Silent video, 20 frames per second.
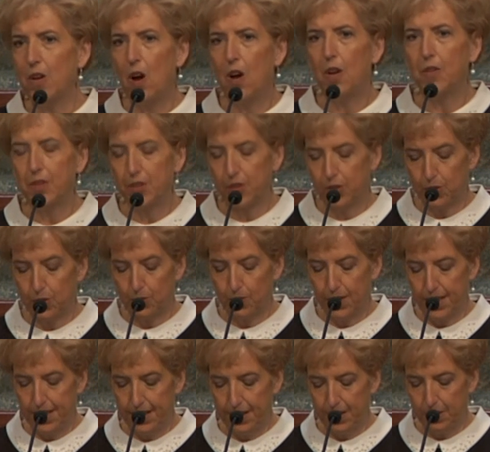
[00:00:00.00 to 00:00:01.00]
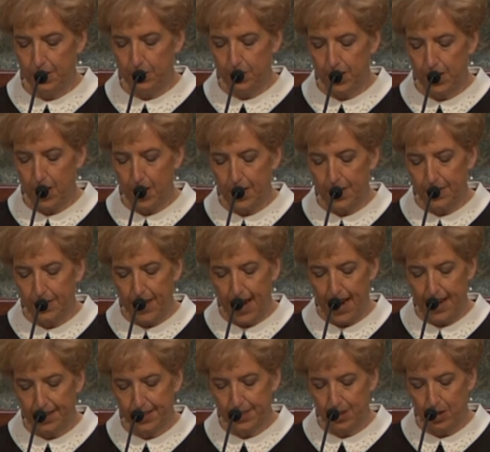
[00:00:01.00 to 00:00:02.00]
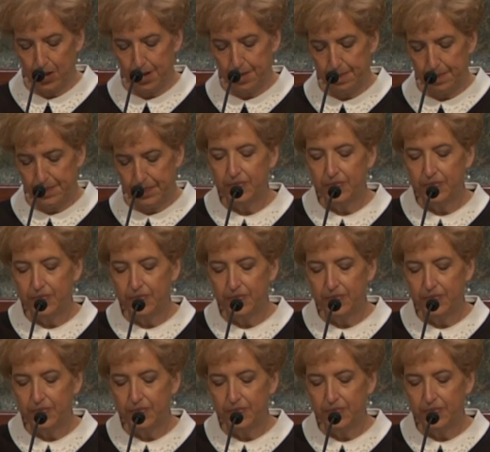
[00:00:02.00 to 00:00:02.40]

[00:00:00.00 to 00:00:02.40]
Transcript: all the story here, what all the facts are.